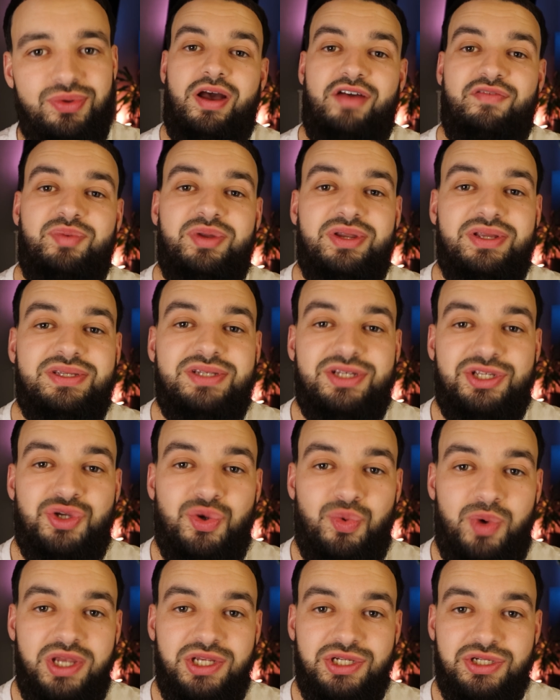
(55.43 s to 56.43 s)
I've been in
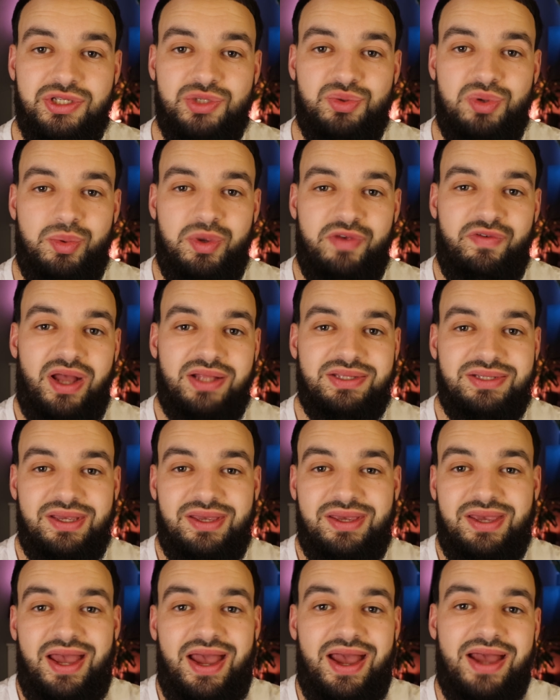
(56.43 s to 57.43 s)
situations where we've had to
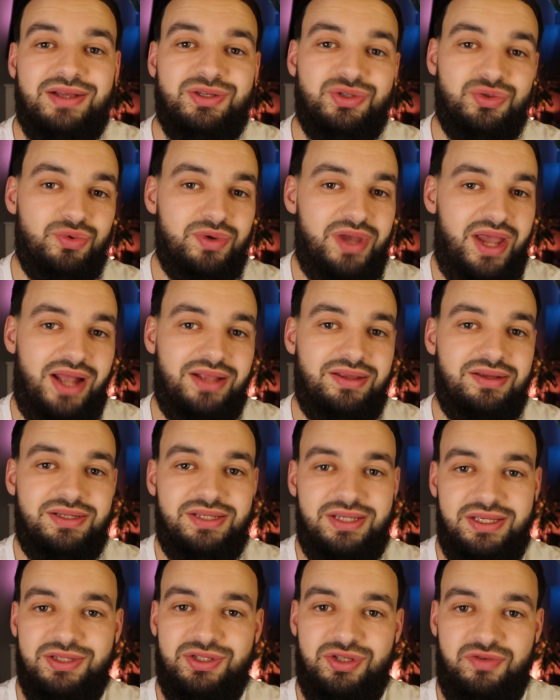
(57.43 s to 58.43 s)
cancel
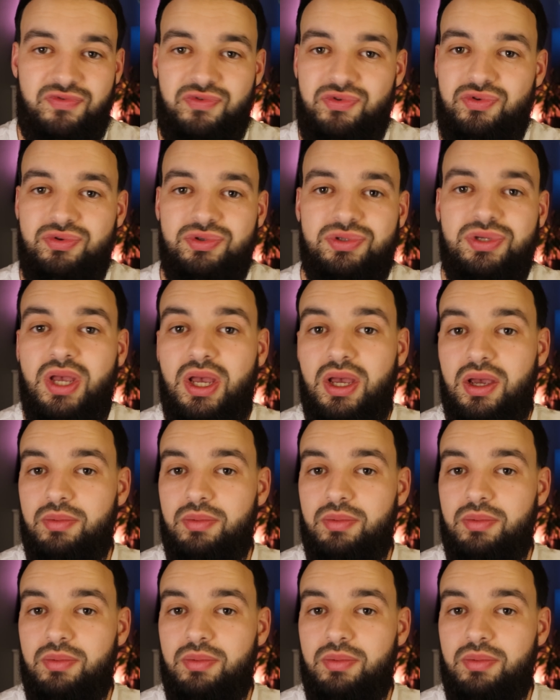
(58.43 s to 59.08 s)
candidates' interviews